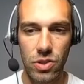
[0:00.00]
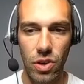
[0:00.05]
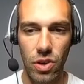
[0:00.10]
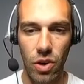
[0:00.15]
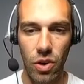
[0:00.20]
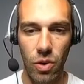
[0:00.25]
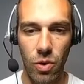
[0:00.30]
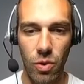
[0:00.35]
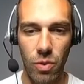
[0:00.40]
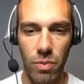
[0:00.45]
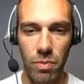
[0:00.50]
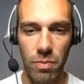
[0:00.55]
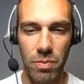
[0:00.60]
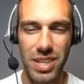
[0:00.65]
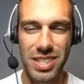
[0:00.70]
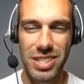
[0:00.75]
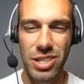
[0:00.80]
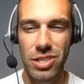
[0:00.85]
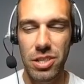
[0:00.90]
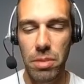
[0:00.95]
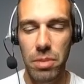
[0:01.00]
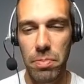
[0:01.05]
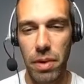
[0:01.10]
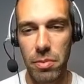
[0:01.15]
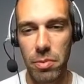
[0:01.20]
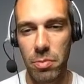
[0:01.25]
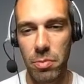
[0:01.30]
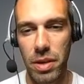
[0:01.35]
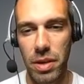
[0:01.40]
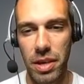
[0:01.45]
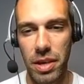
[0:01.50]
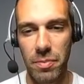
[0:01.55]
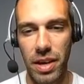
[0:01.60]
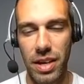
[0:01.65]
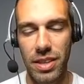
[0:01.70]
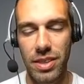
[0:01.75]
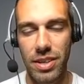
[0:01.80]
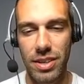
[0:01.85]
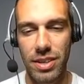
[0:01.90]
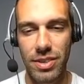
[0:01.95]
so but it's just a Bubble
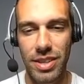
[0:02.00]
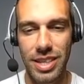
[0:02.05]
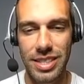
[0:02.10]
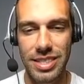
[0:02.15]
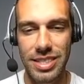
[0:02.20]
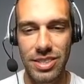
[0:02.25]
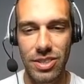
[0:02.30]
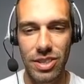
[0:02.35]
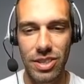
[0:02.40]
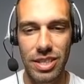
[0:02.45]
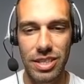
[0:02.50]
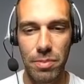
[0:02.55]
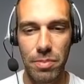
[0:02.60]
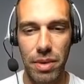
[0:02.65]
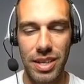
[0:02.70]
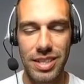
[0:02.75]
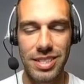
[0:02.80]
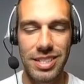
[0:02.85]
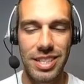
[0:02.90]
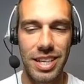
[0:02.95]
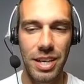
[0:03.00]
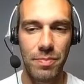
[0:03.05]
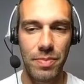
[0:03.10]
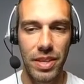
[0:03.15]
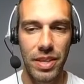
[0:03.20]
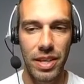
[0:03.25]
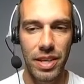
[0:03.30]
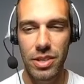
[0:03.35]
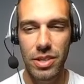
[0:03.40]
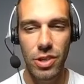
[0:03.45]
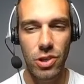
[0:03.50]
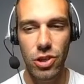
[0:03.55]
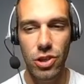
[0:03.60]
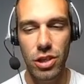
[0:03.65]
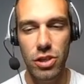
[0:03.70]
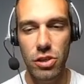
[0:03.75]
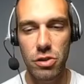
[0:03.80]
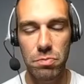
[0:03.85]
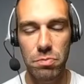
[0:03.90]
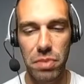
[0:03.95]
Beam, and they still get to Body Slam. So
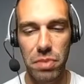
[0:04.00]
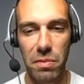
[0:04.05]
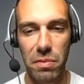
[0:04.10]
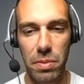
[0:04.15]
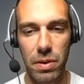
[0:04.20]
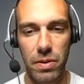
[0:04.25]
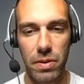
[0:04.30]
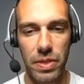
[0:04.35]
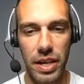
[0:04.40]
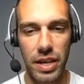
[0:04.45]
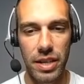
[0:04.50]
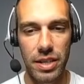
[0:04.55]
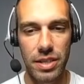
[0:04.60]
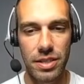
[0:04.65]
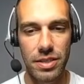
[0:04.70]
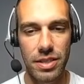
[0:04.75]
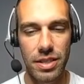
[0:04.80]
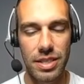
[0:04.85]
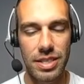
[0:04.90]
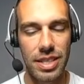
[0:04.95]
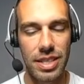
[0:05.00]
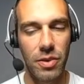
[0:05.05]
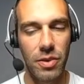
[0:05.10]
I should have just Brave Bird there.